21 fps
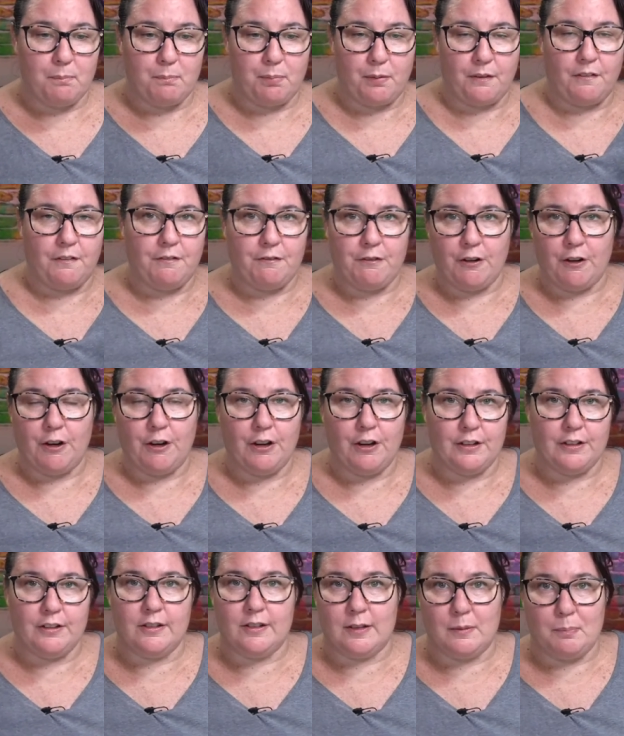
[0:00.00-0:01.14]

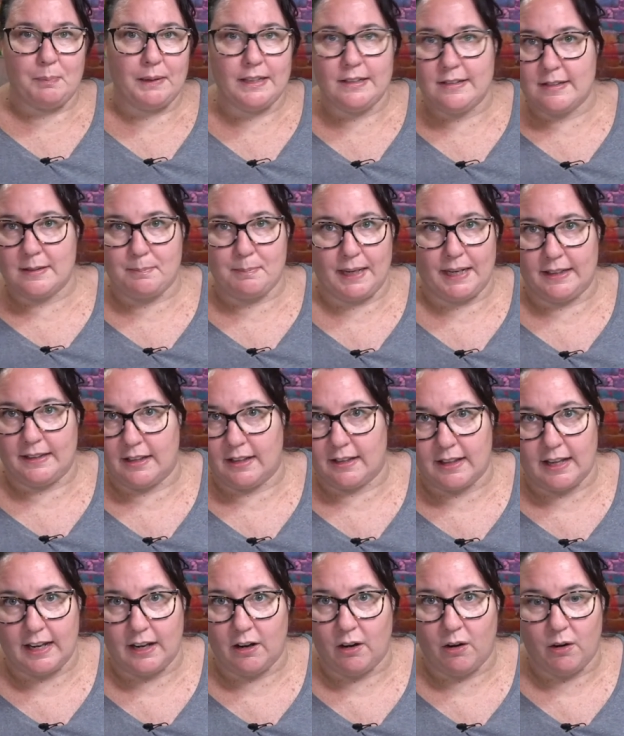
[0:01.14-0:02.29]
preferred spin speed that
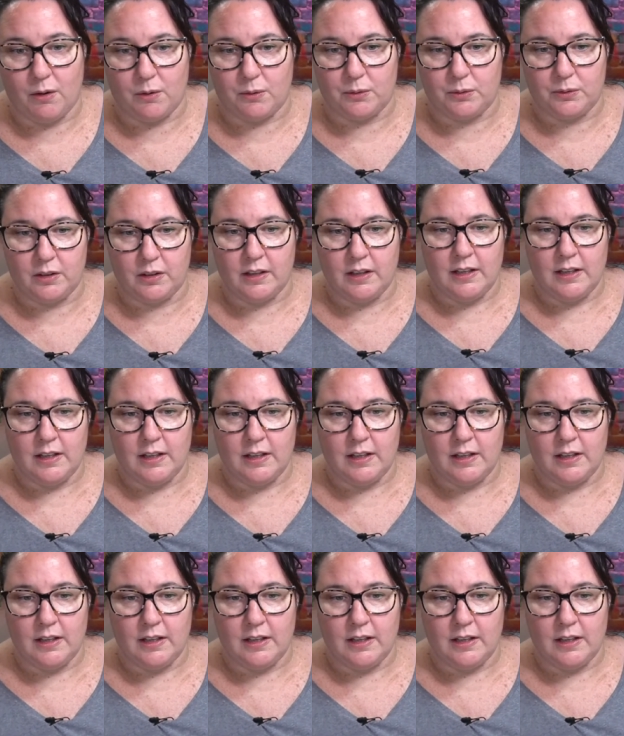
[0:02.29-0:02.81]
they hold.